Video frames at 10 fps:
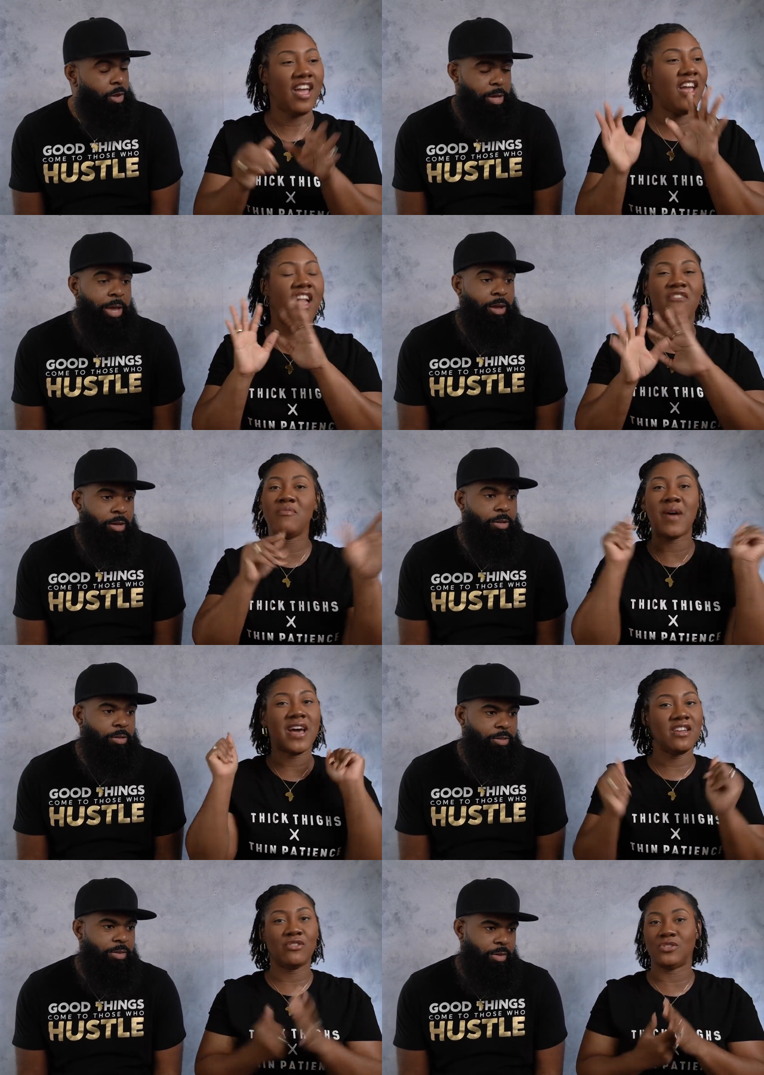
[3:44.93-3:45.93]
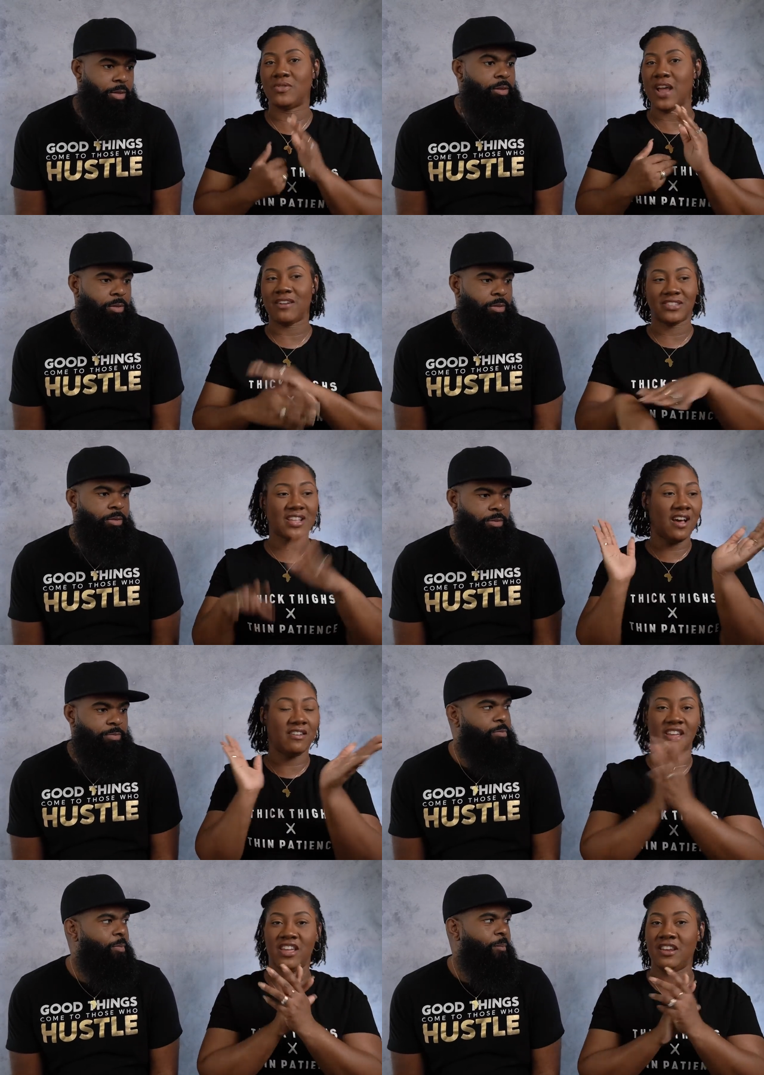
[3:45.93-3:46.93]
Speaker 1: yeah. everybody else on the outside
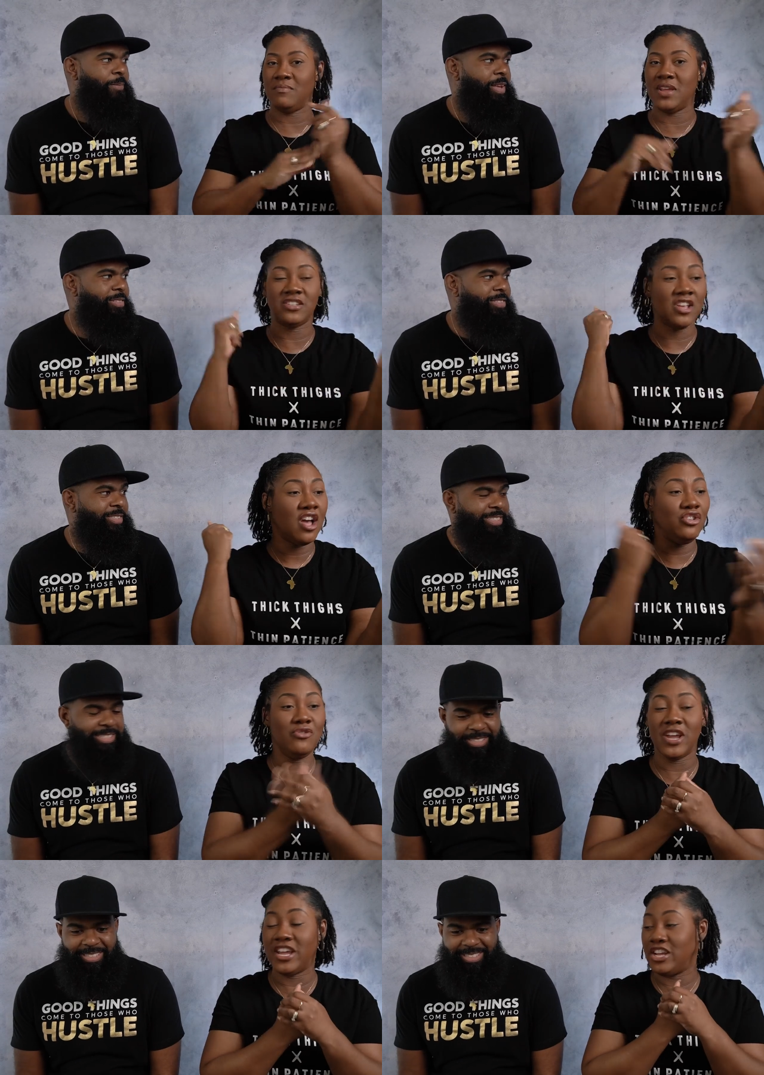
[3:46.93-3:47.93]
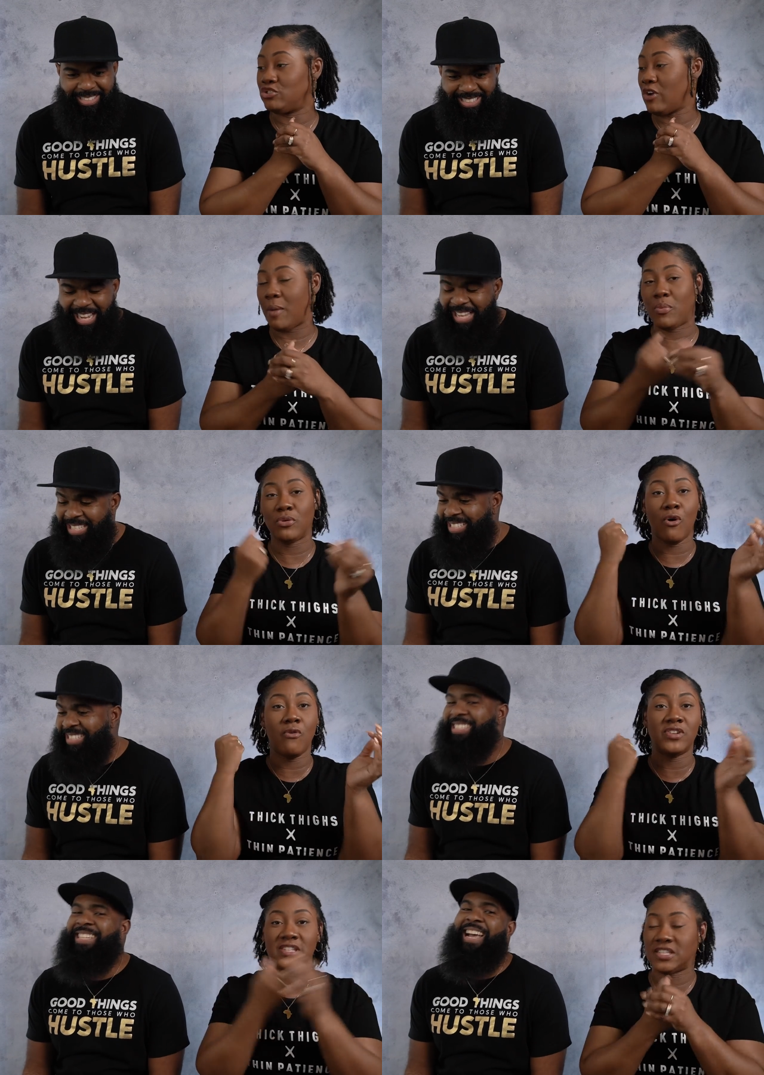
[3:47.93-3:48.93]
are enemies. You can get trampled just,
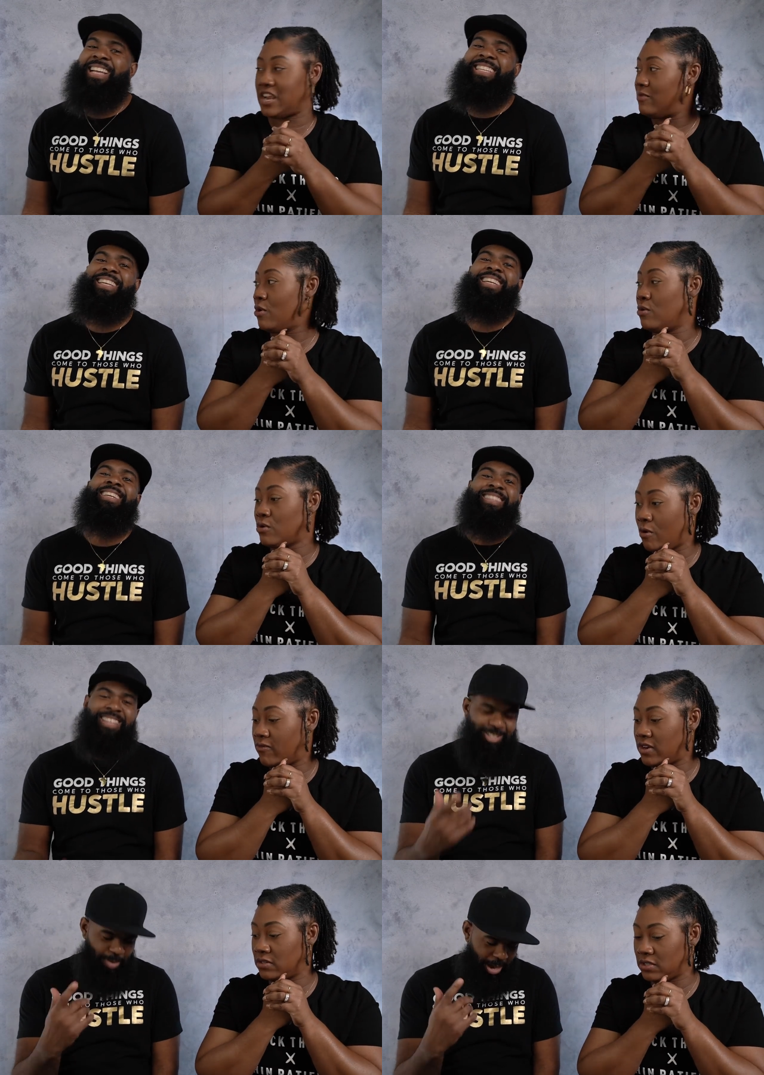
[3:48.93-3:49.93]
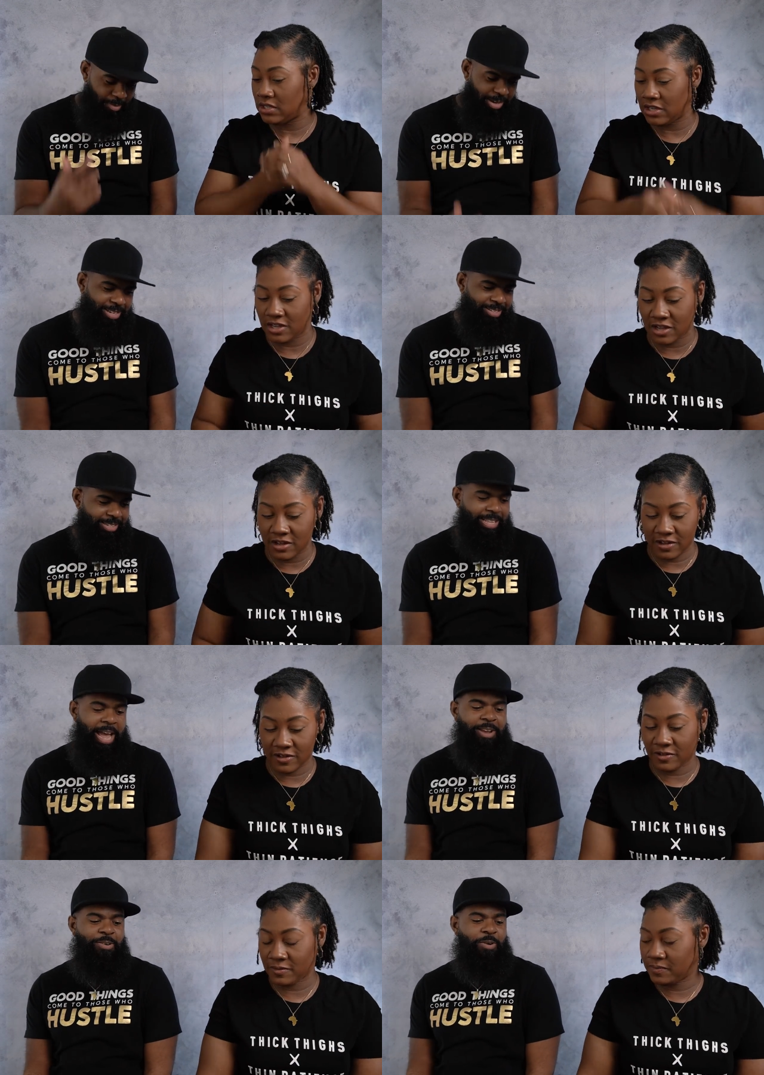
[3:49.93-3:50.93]
over, steamrolled over. That's why I
Speaker 2: agree. Just
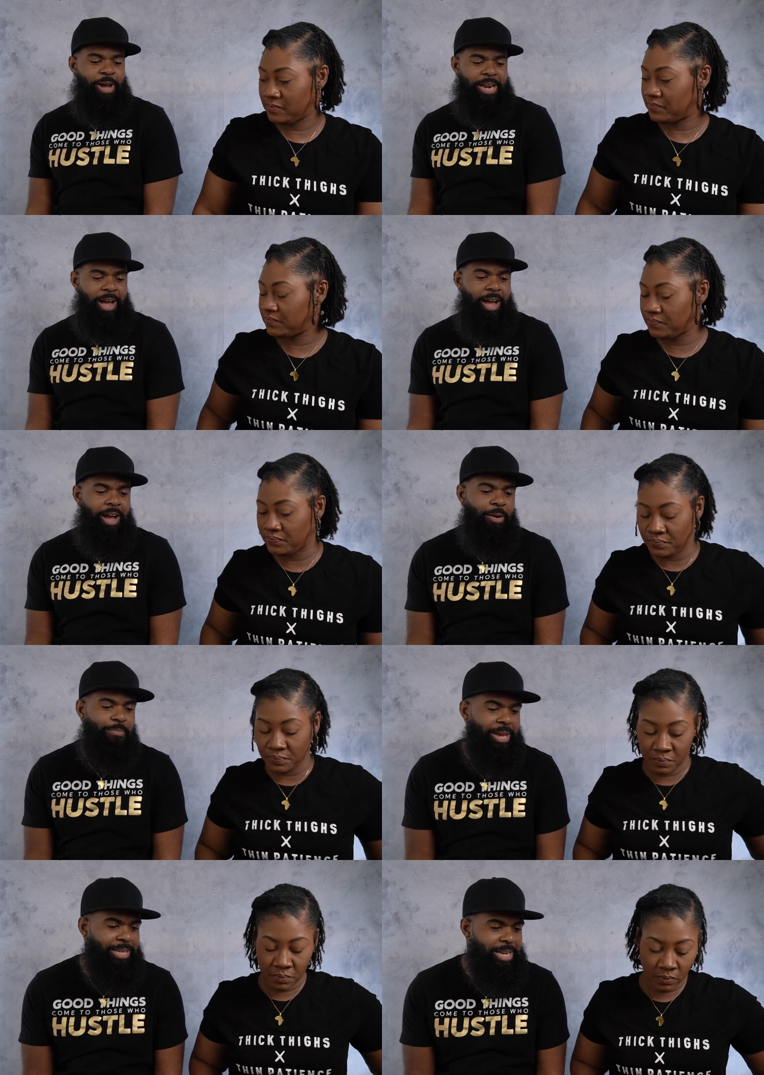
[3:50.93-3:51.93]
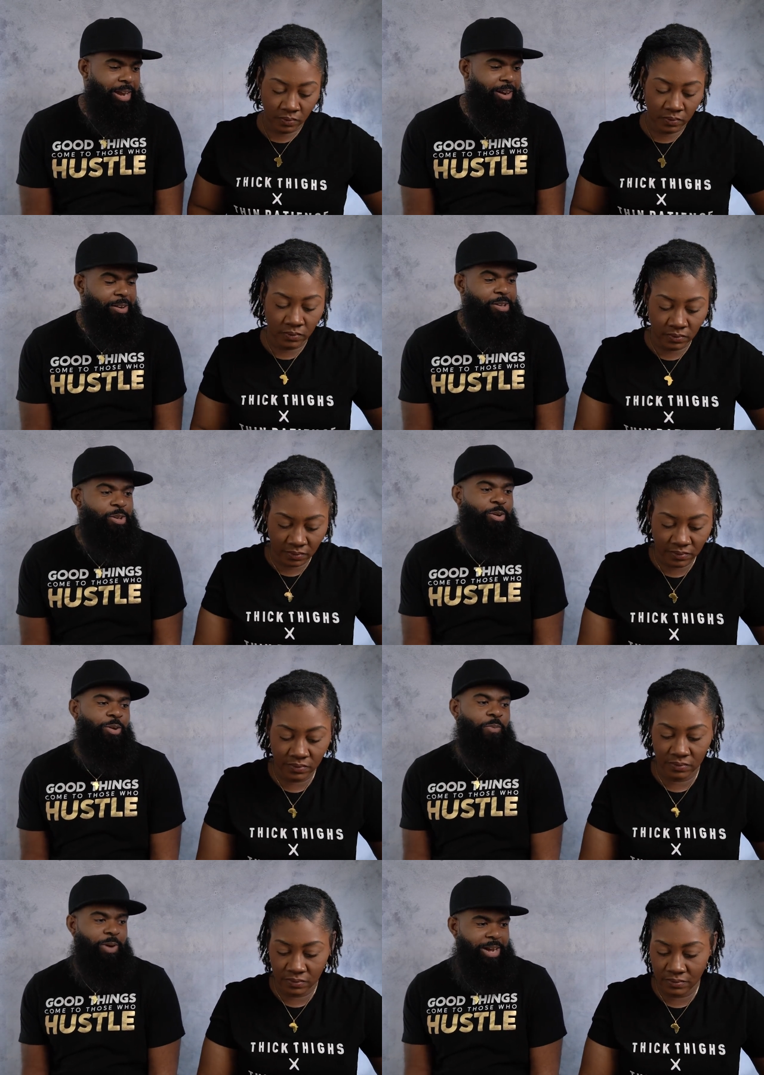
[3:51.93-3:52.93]
like on uh, Bel Air
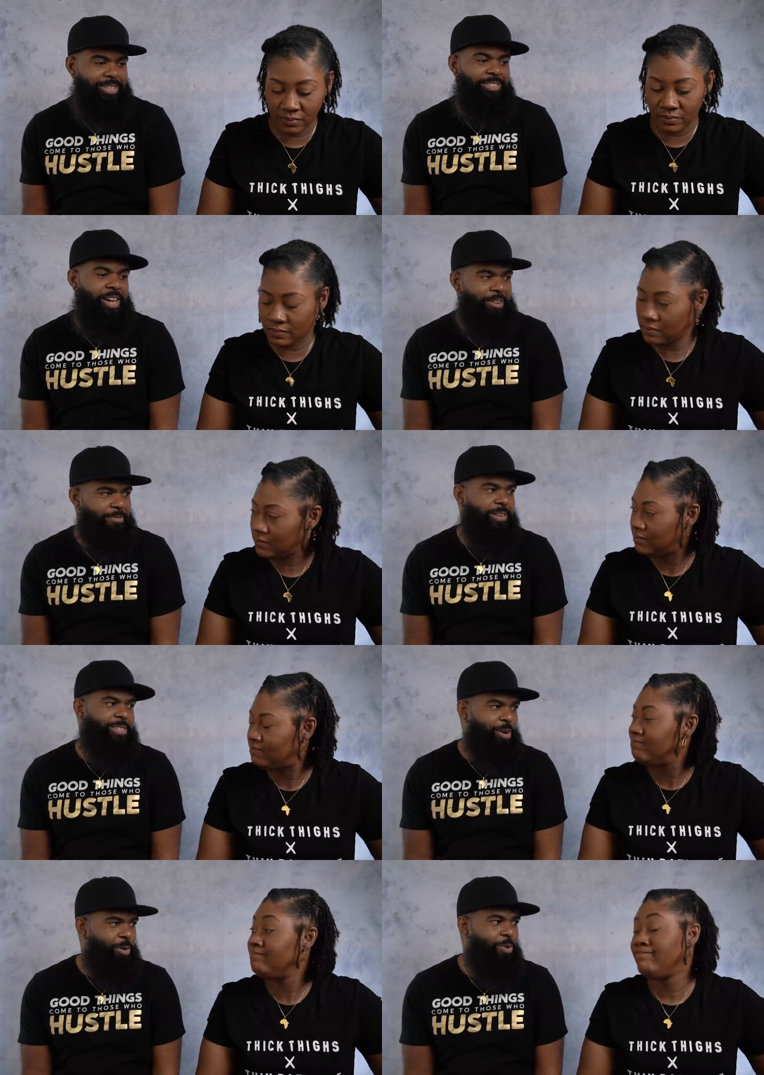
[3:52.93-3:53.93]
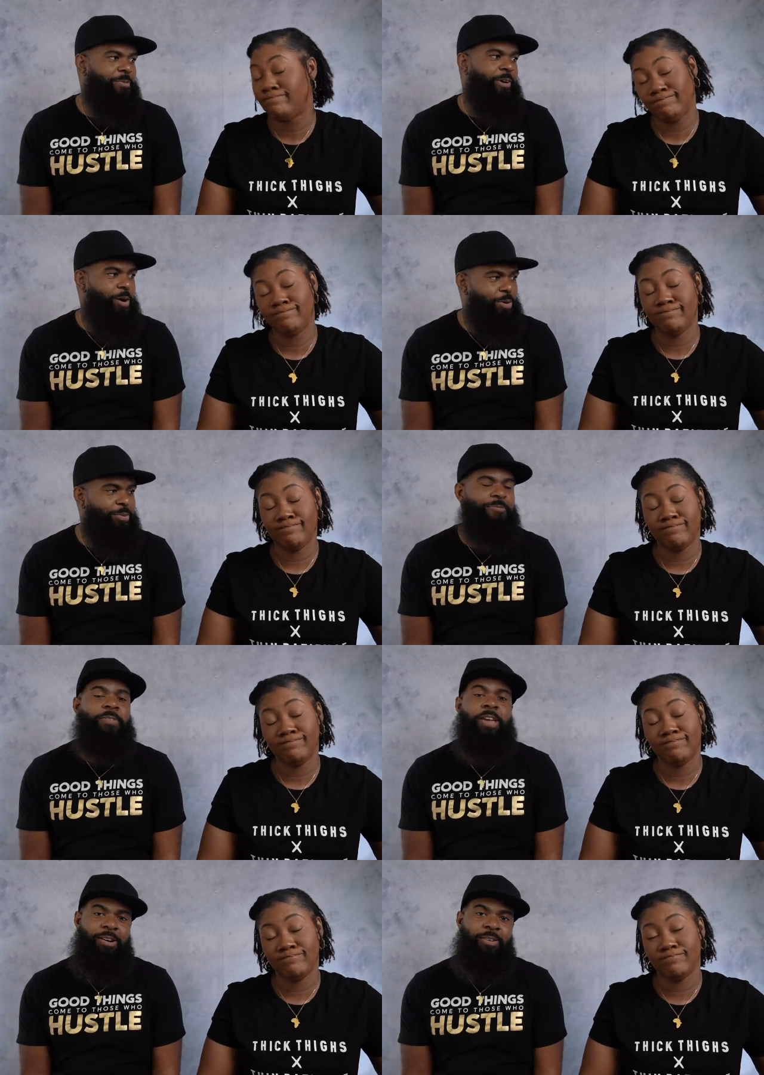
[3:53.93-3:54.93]
what Jeffrey told Uncle
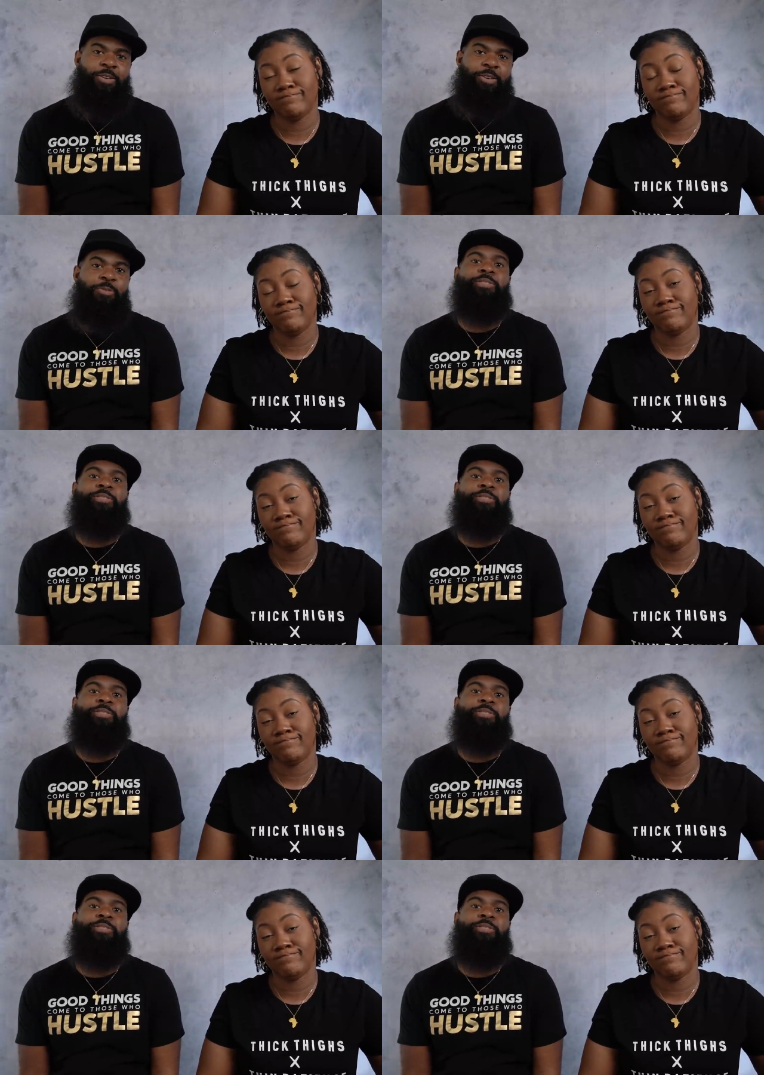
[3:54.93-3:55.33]
Phil, you